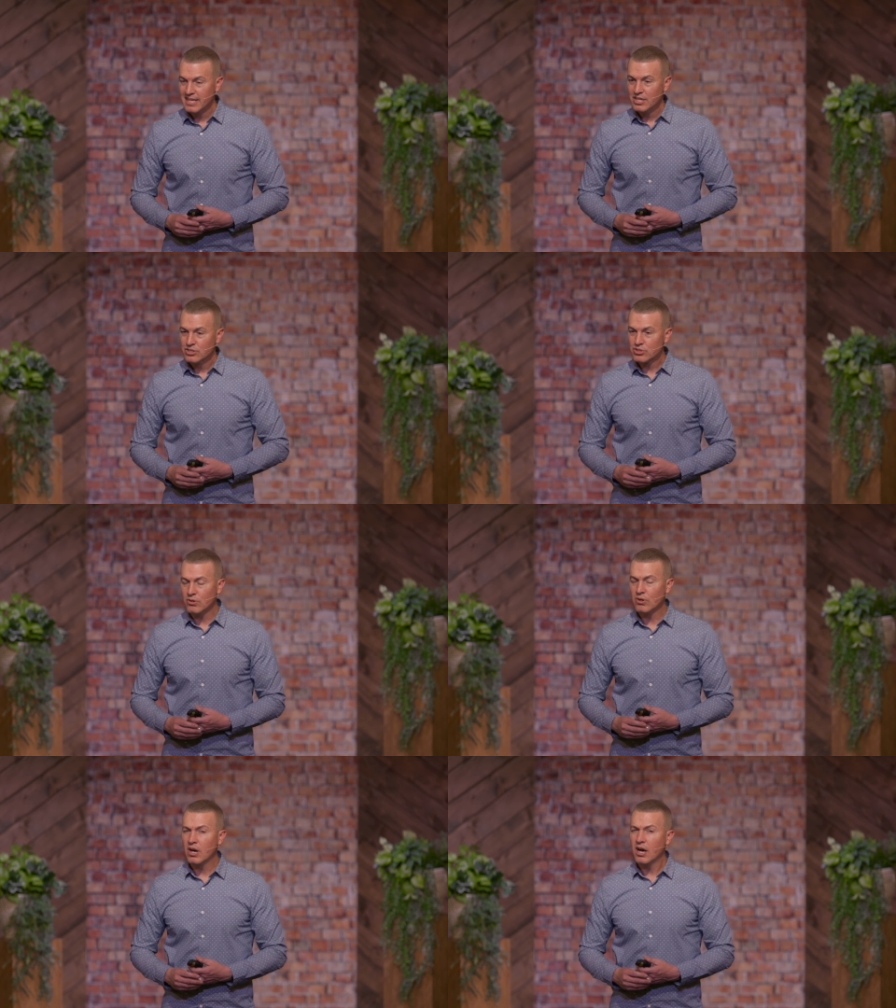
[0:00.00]

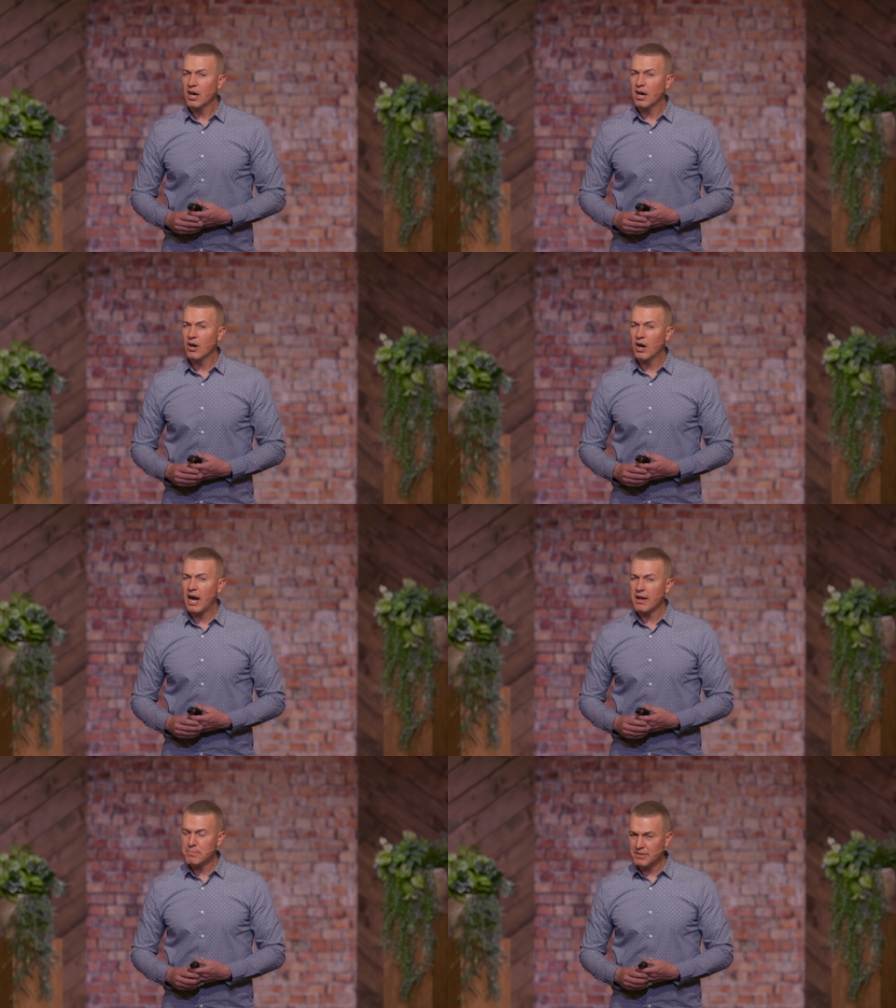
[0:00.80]
So
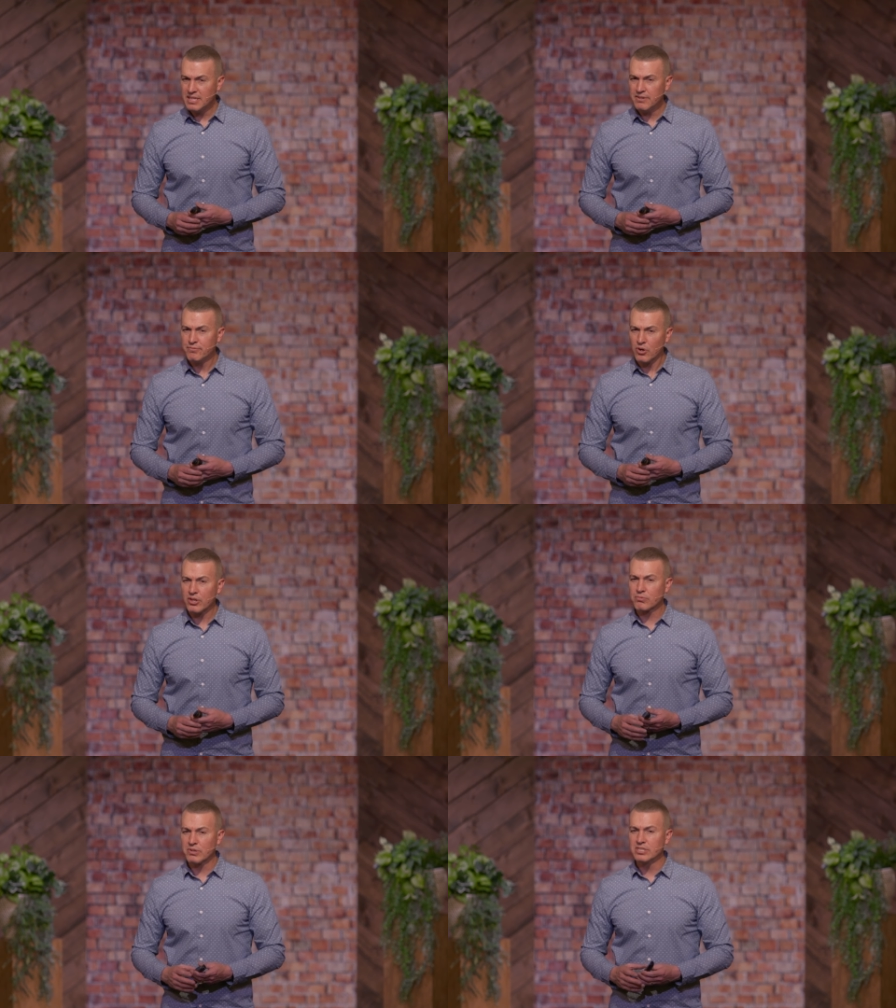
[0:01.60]
I believe one of
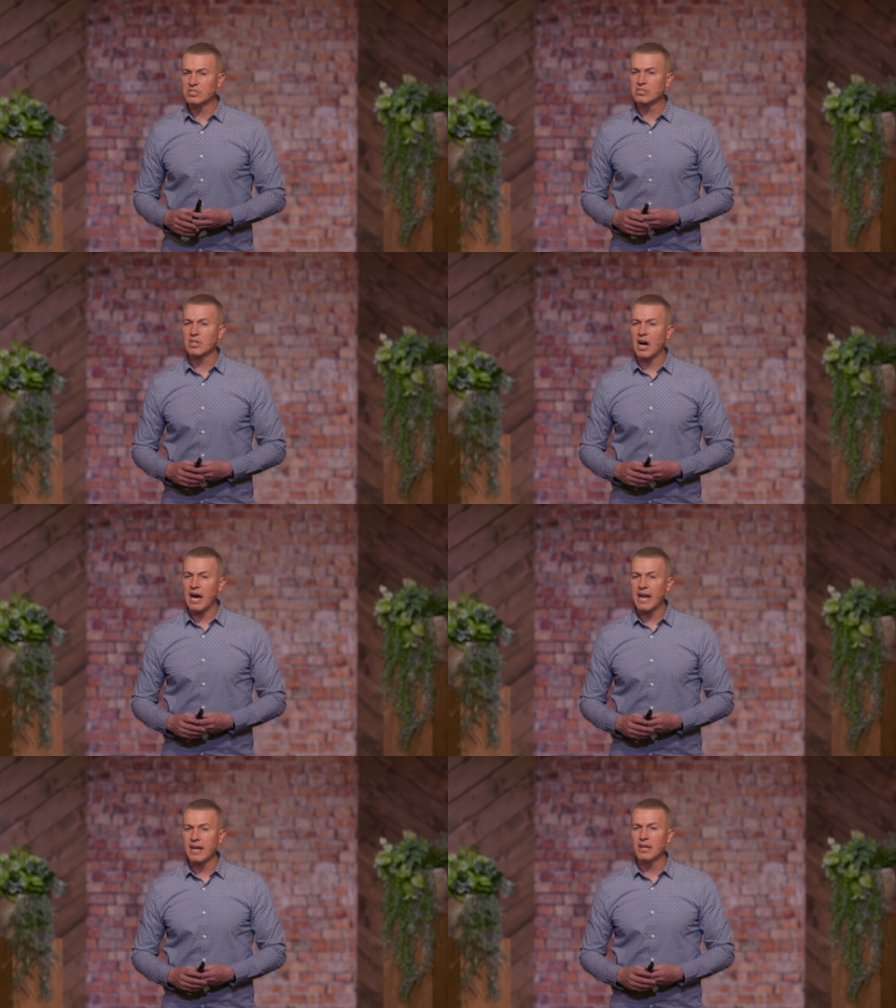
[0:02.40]
the reasons
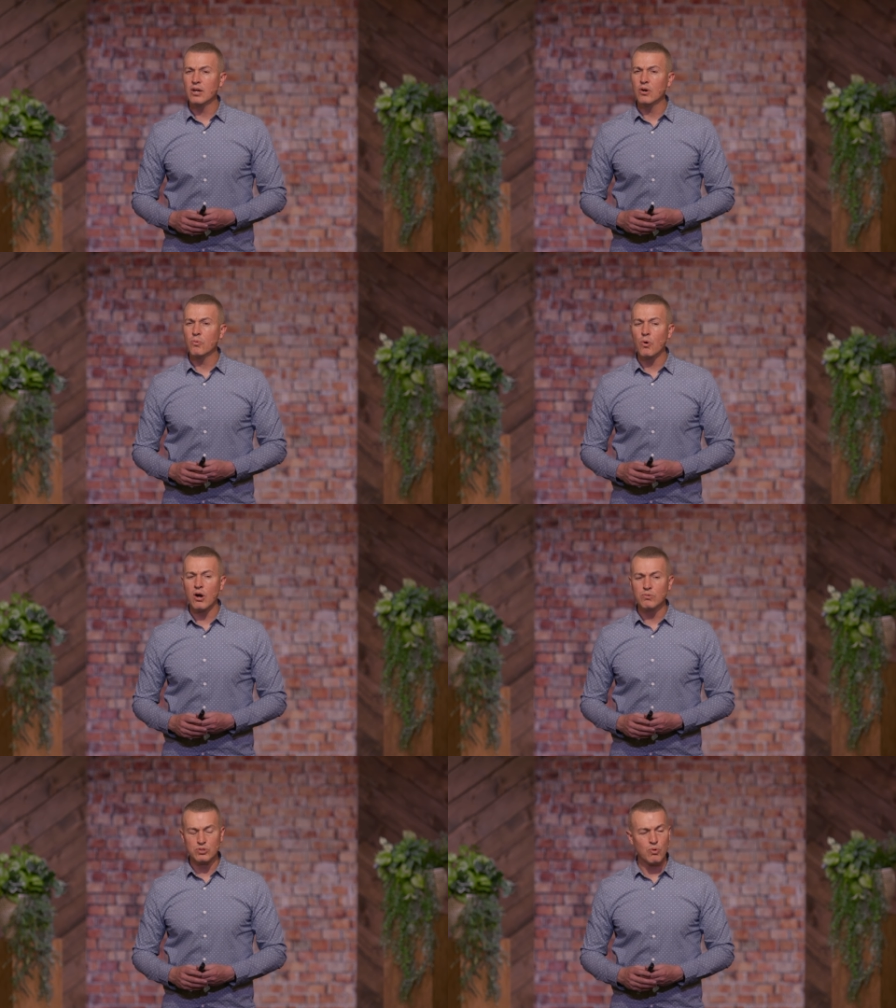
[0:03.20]
I
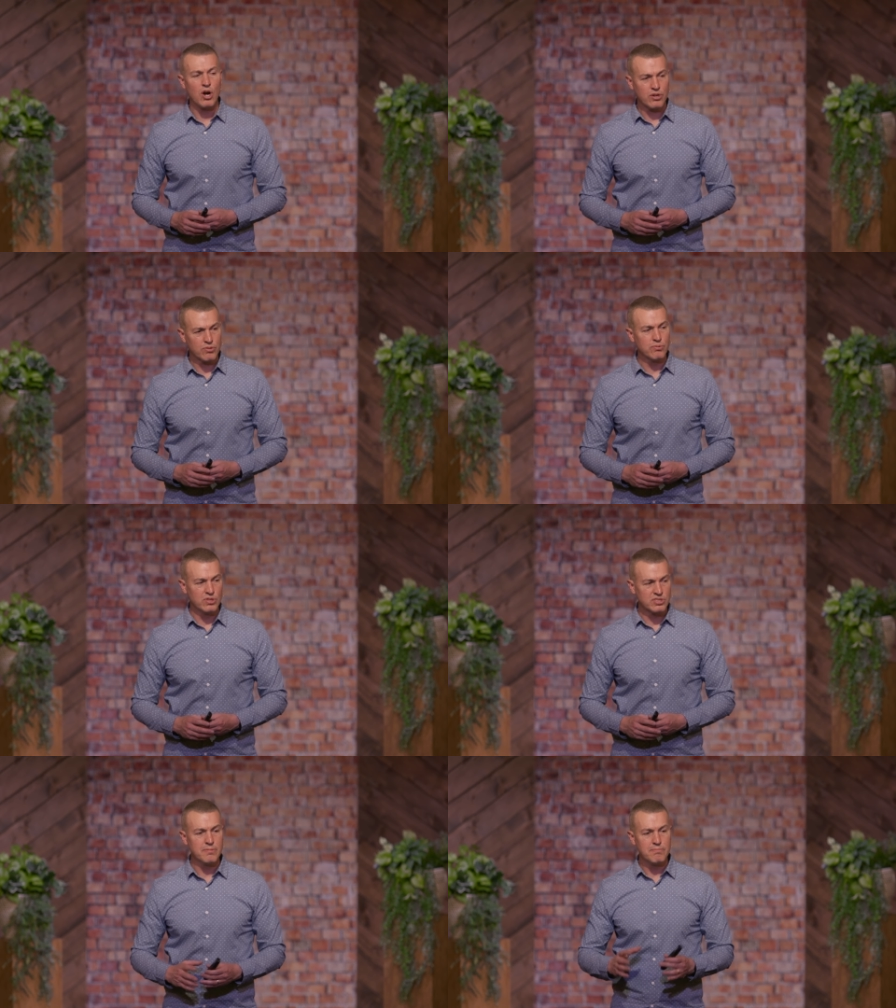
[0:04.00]
was walked through
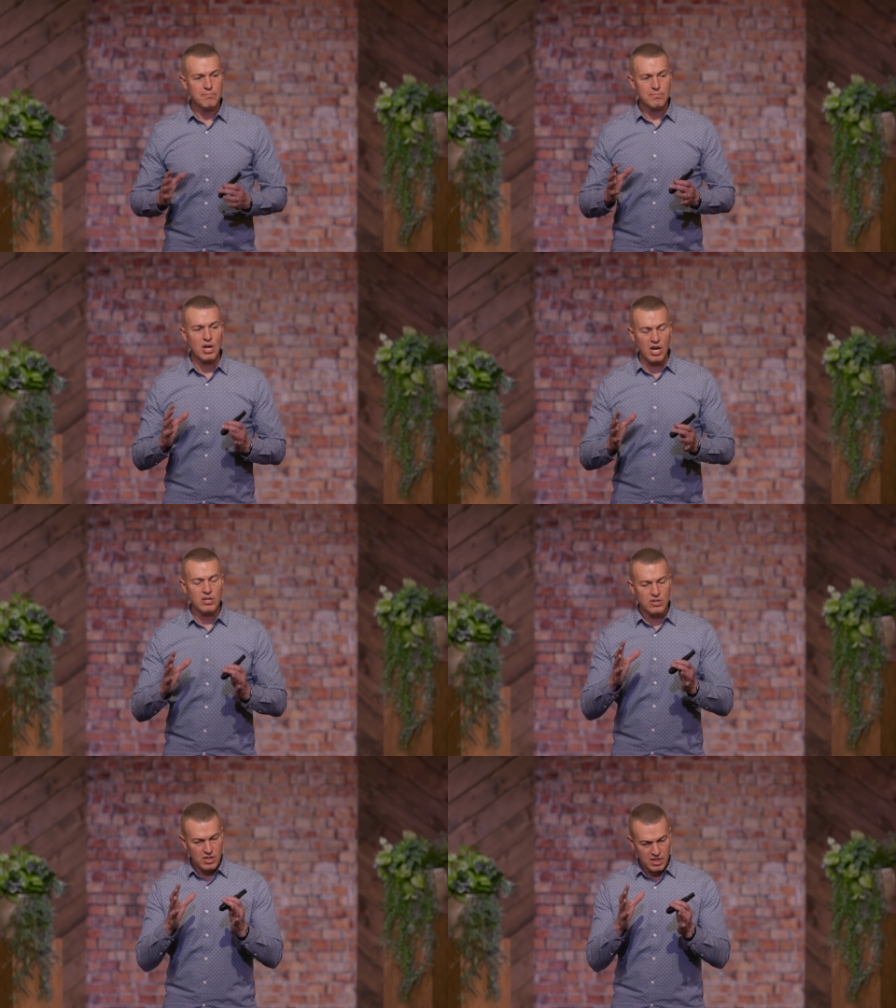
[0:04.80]
this, that
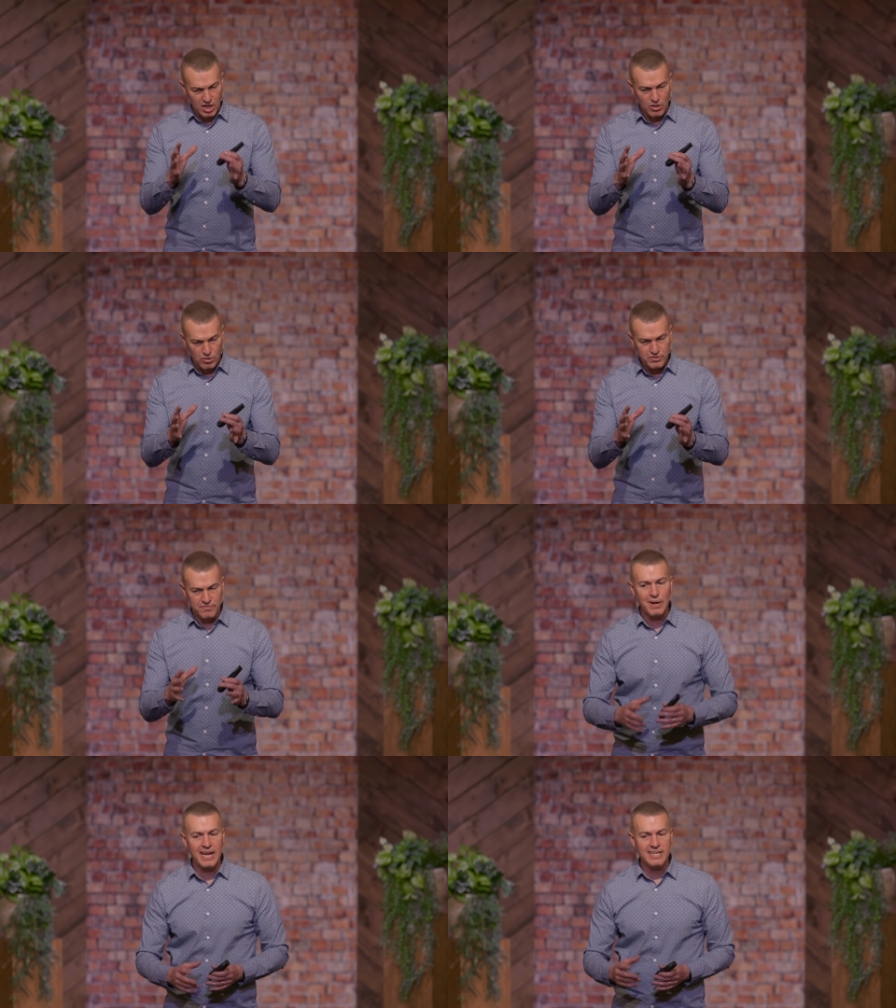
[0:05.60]
God got a hold of
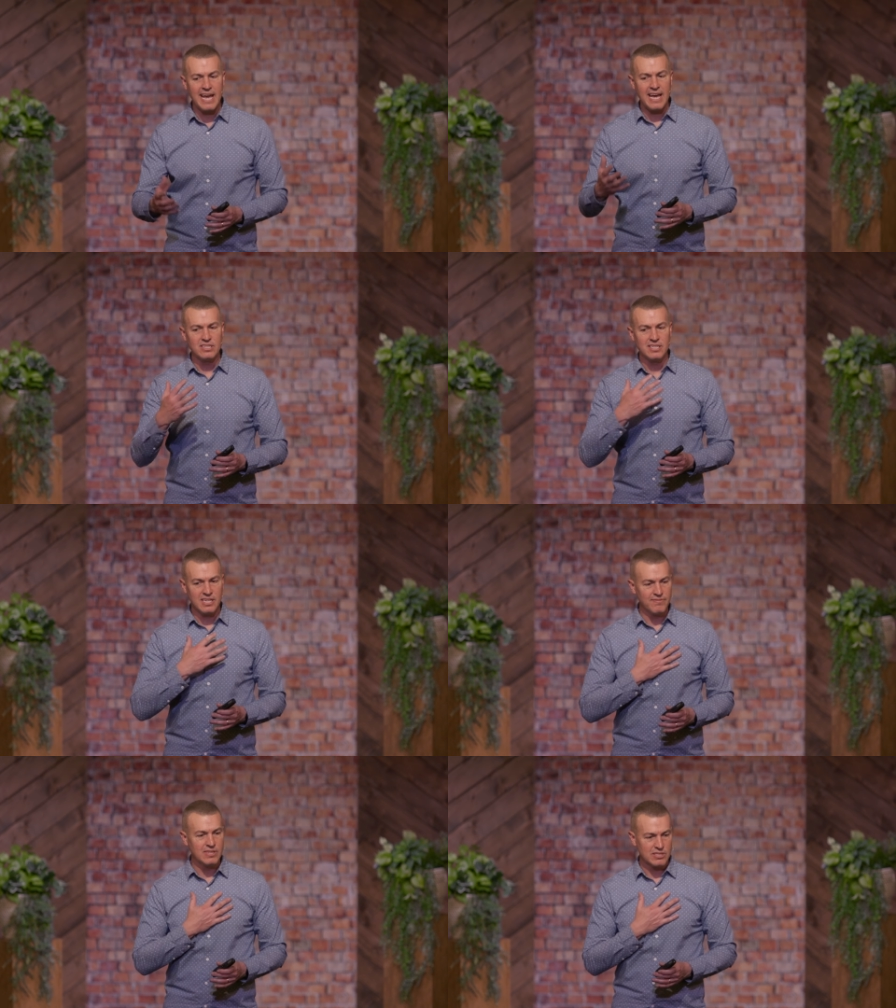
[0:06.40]
my dad to
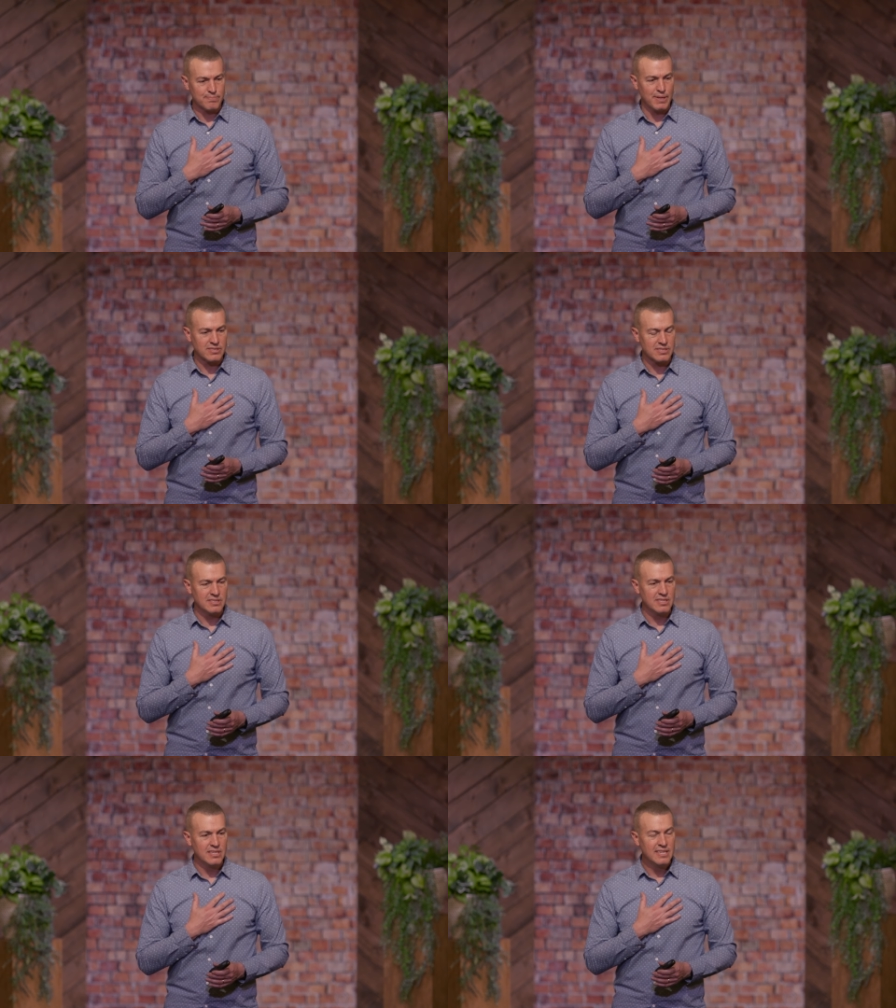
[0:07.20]
give me this blessing,